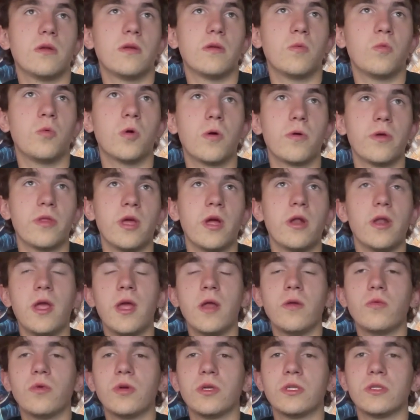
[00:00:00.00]
Without
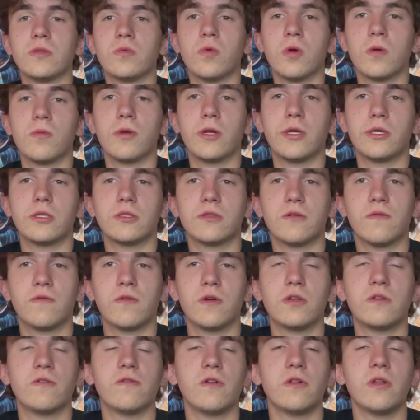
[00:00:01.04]
End was Warbringer's
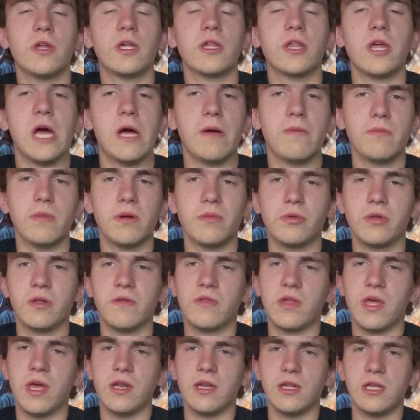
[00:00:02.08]
first full-length album. I believe
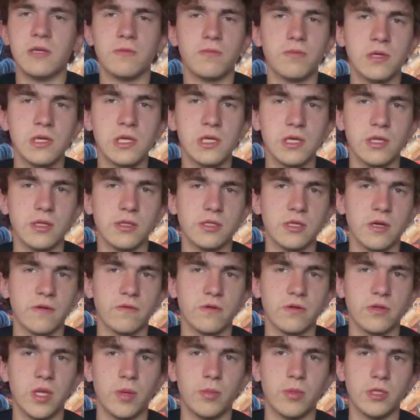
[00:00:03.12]
they had an EP and
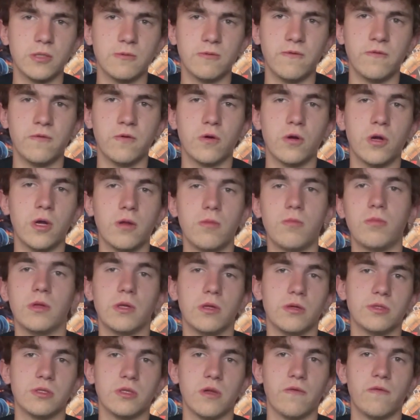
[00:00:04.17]
several demos before it, but it
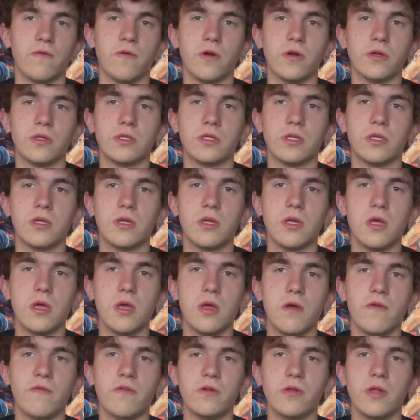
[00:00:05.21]
was their first
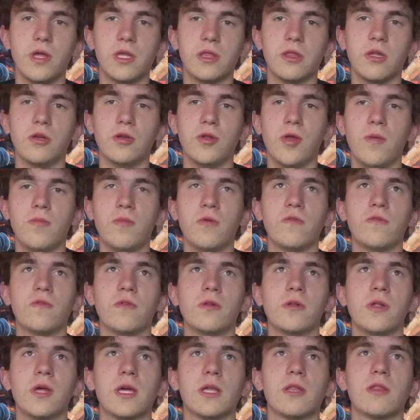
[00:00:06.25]
full-length, their debut
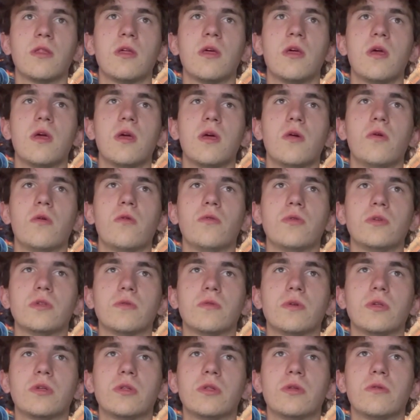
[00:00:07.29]
full-length. It was
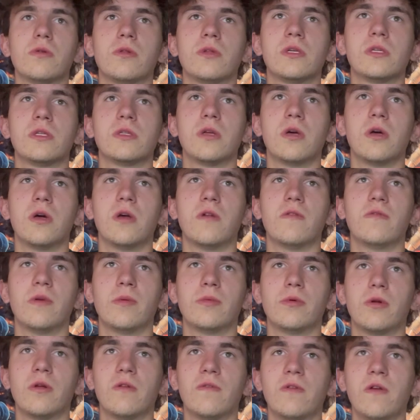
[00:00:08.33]
originally released on
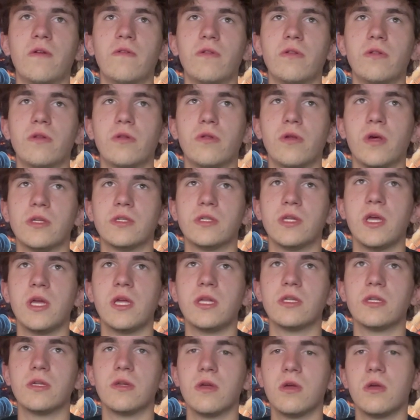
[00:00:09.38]
February 5th,
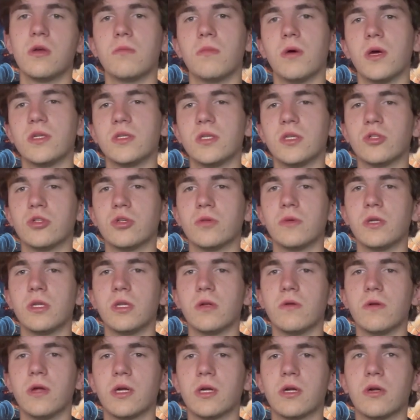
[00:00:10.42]
2008 by Century Media
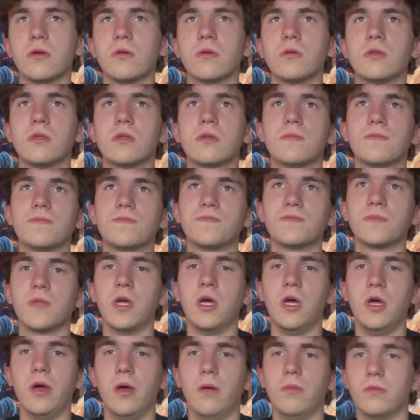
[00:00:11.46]
Records.
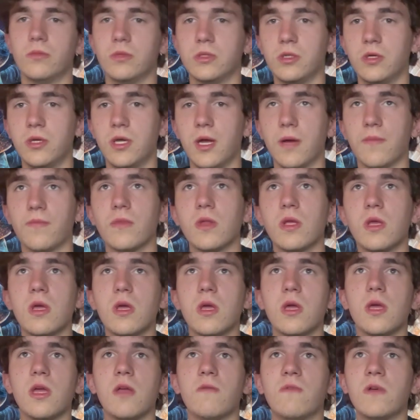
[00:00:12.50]

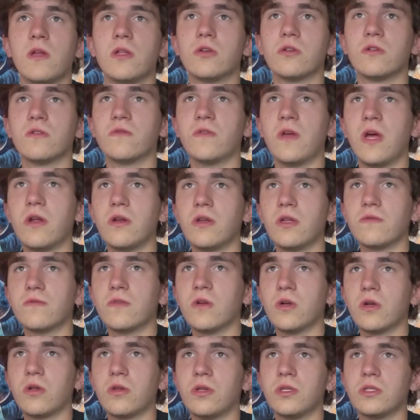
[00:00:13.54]
It features founding
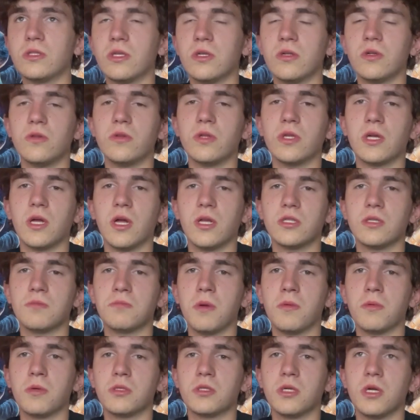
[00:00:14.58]
vocalist and only constant
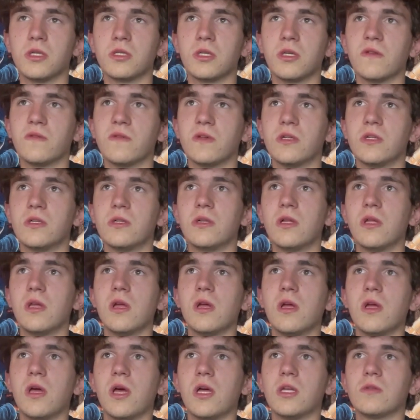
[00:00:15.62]
member John Cavill,
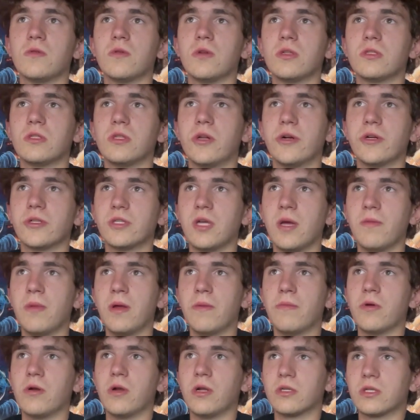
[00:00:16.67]
as well as longtime
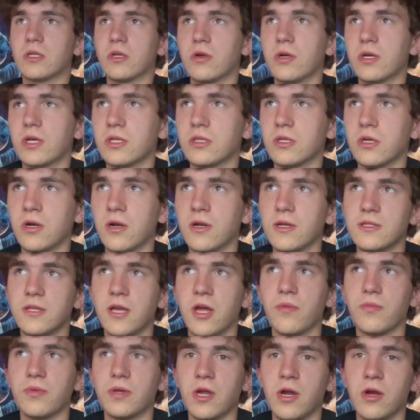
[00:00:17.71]
member and current guitarist
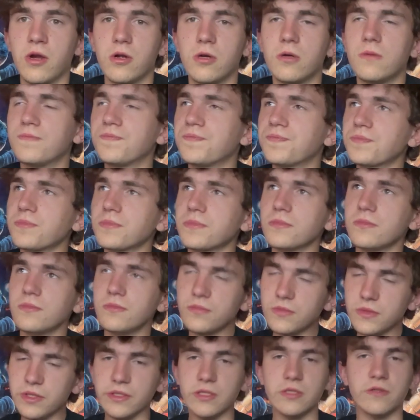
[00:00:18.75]
Adam Carroll.
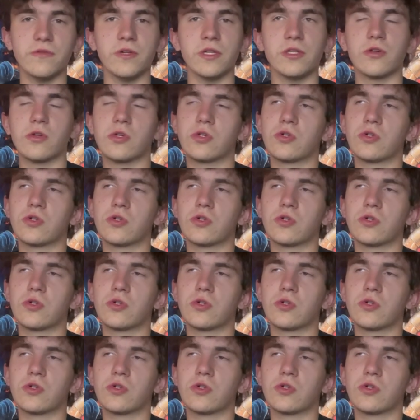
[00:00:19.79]
It features